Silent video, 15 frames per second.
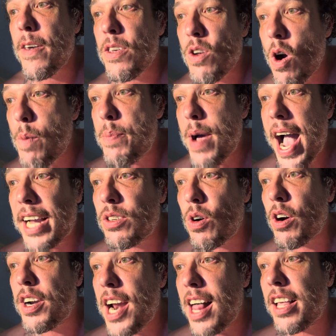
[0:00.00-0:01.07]
your
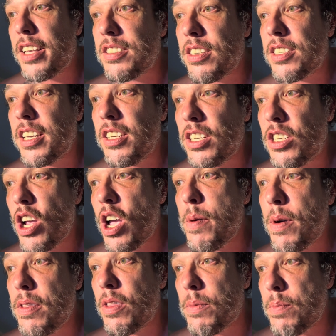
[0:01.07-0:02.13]
backdoor analysis can
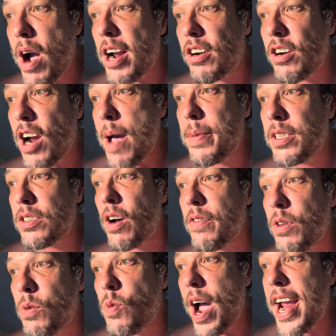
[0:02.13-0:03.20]
determine the micro habits of
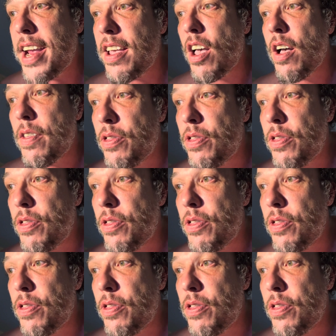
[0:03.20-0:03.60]
the way